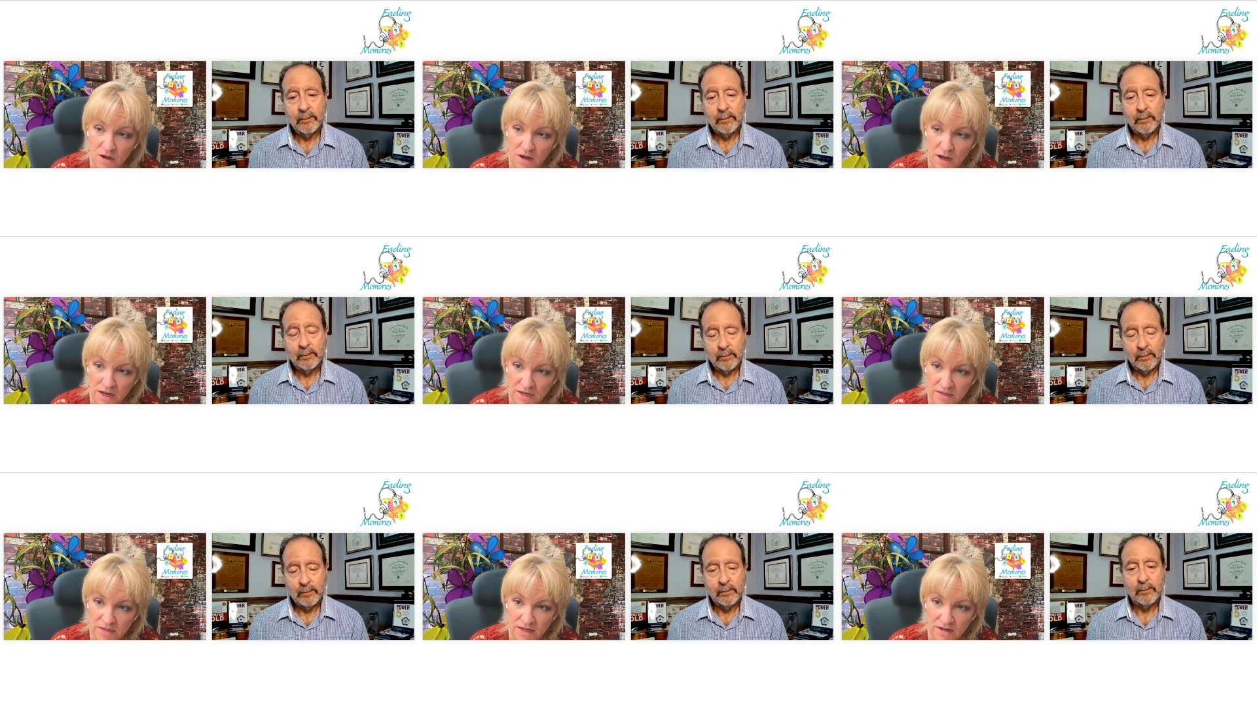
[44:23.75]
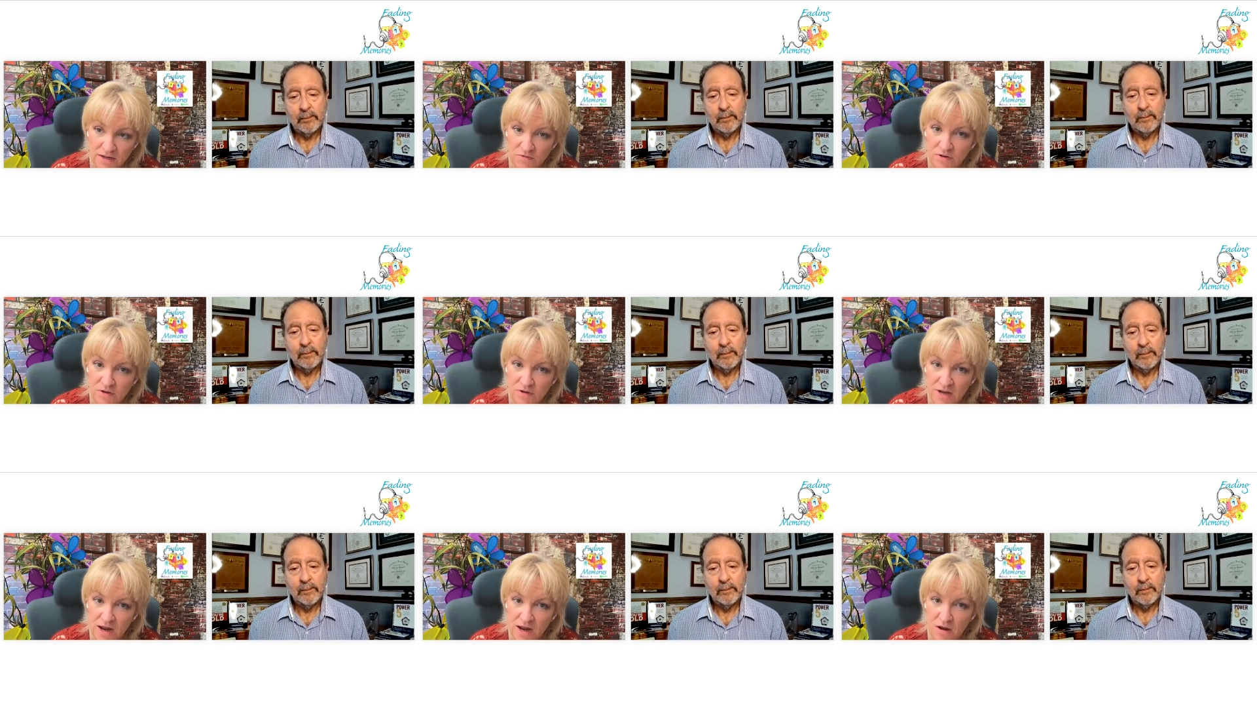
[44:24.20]
Speaker 1: and
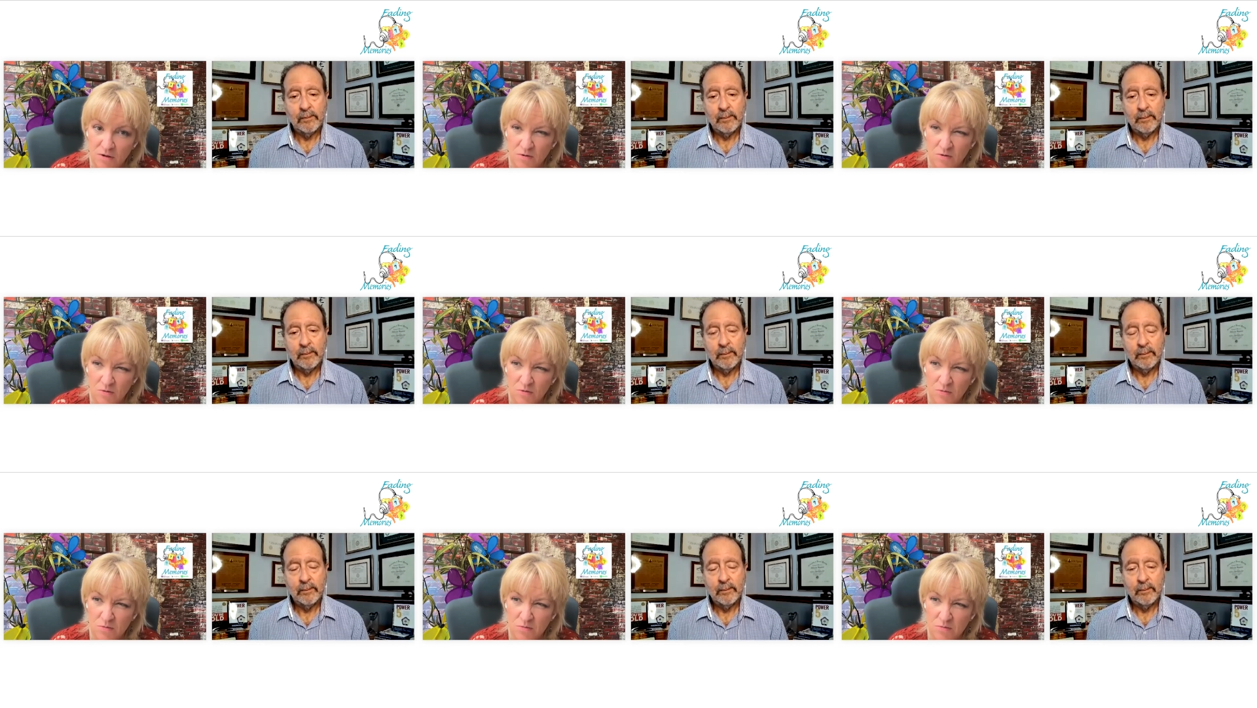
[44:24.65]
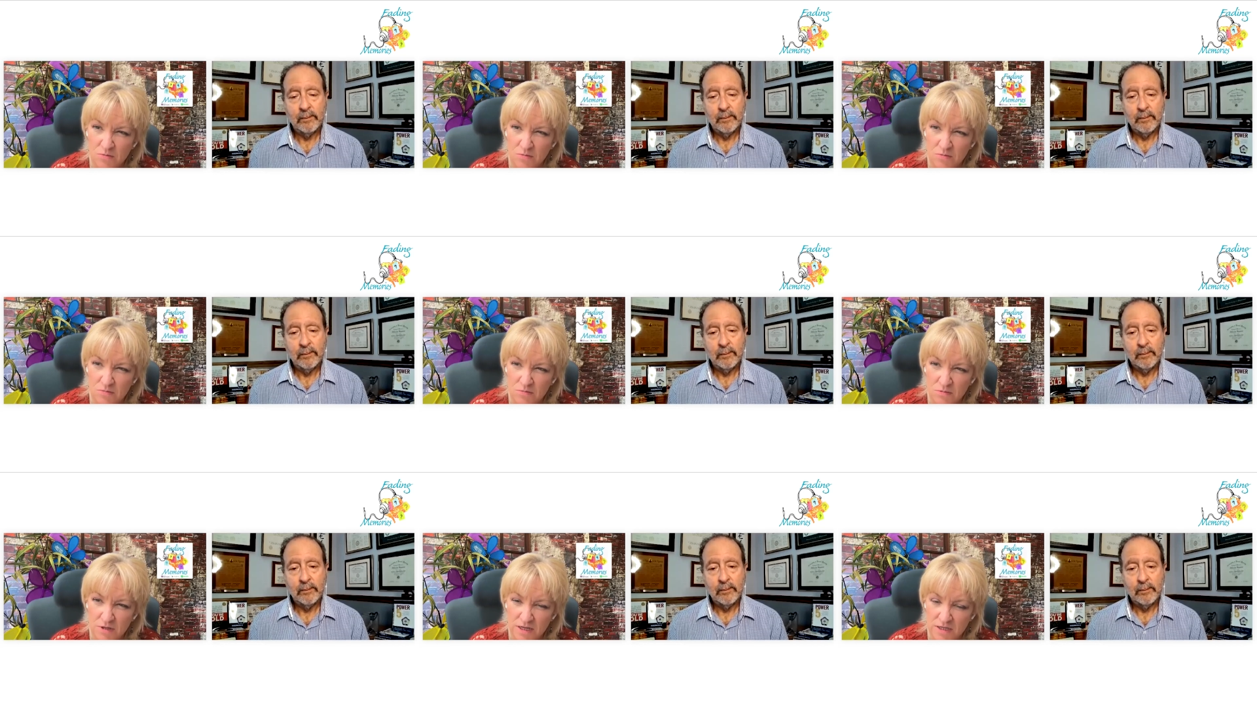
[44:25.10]
even now
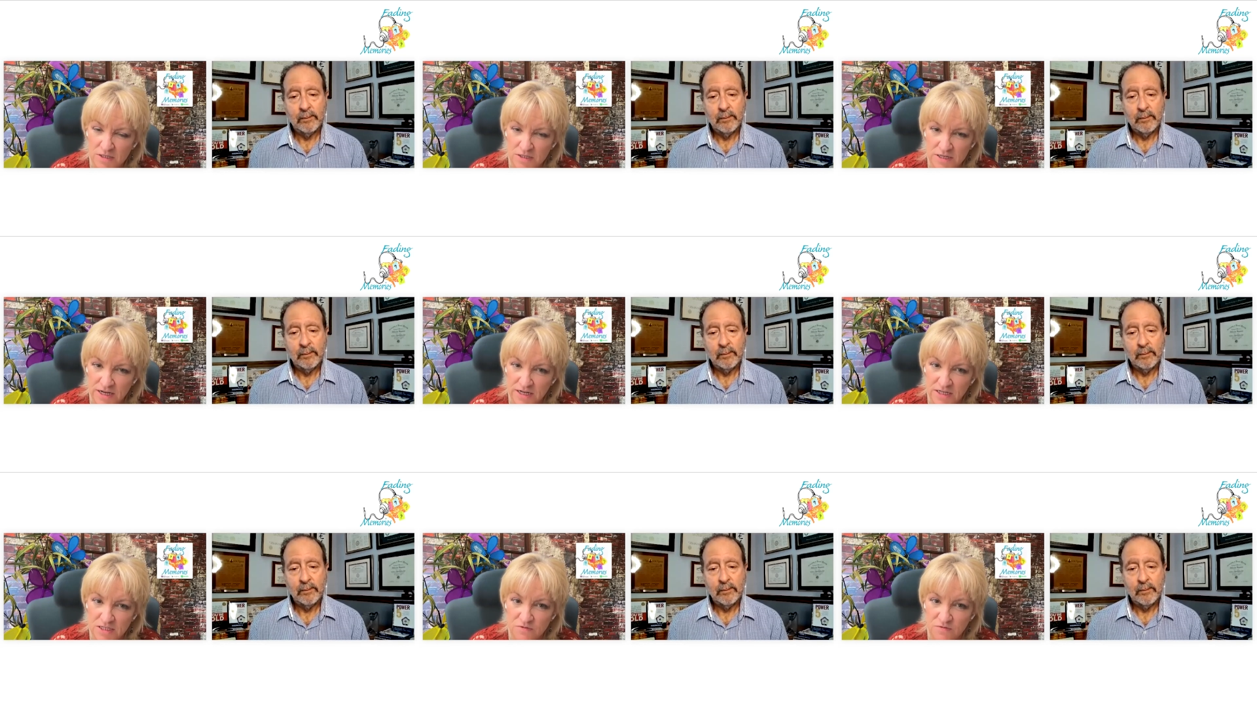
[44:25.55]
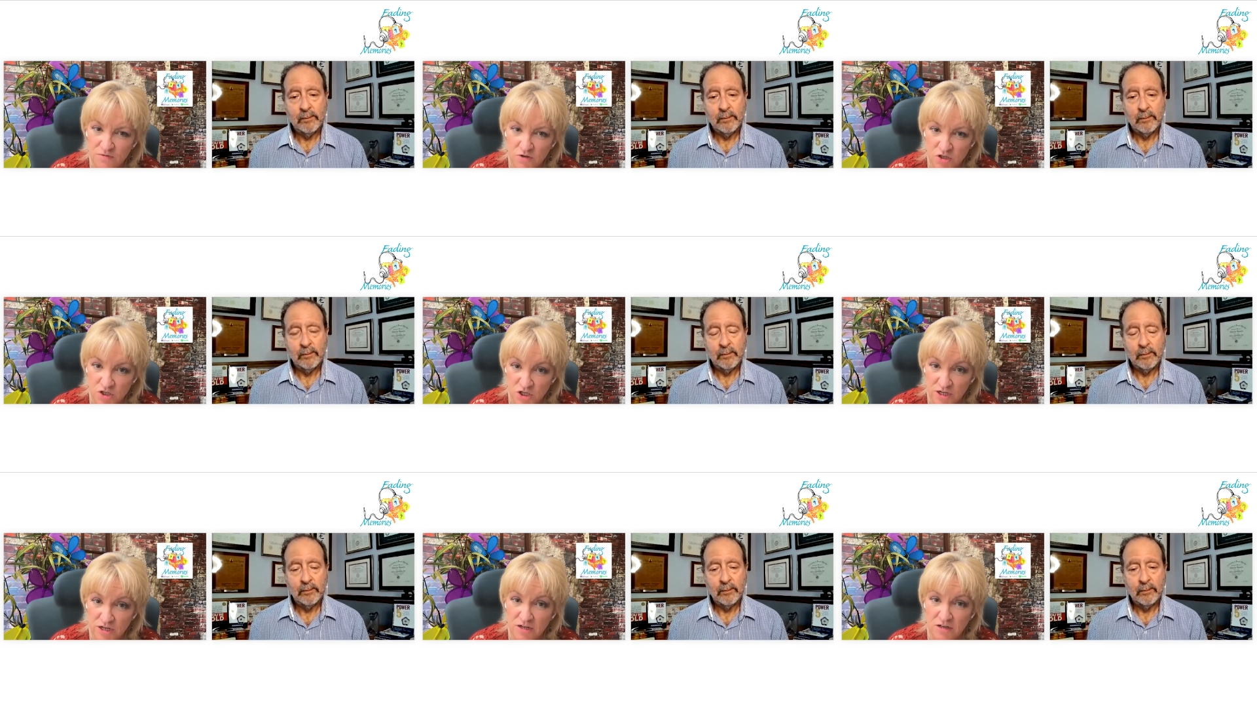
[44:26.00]
less taste for
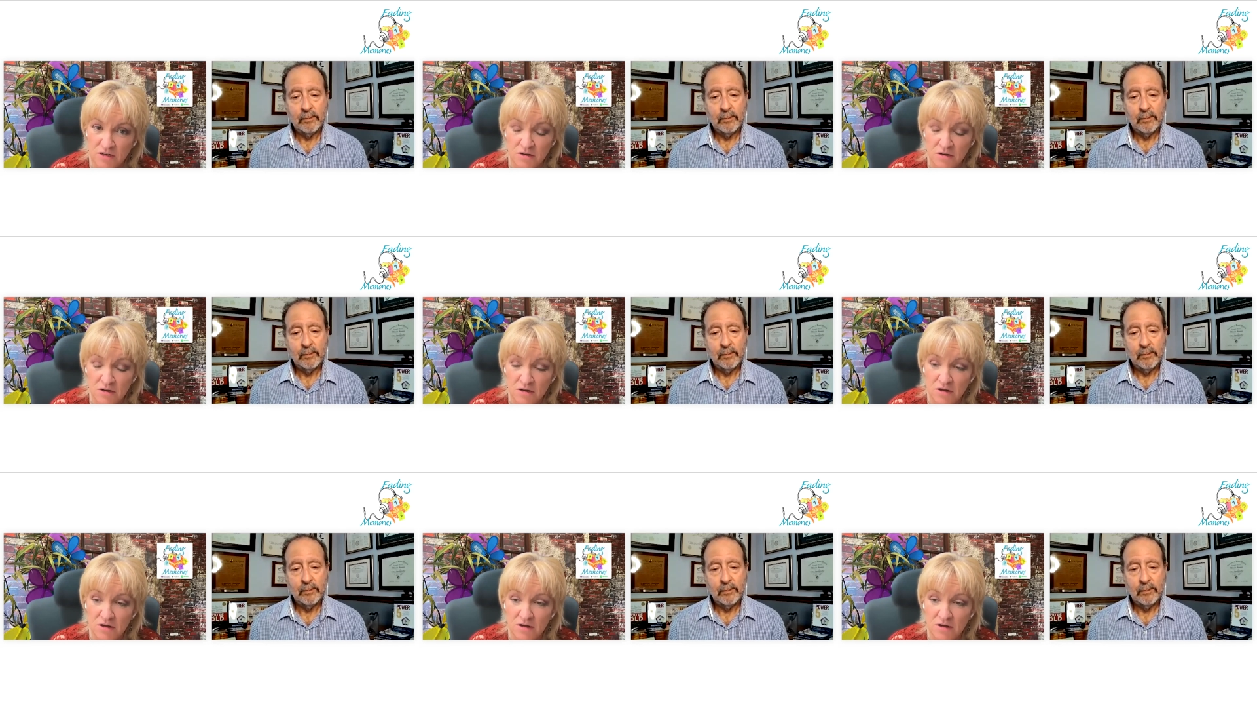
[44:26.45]
chicken.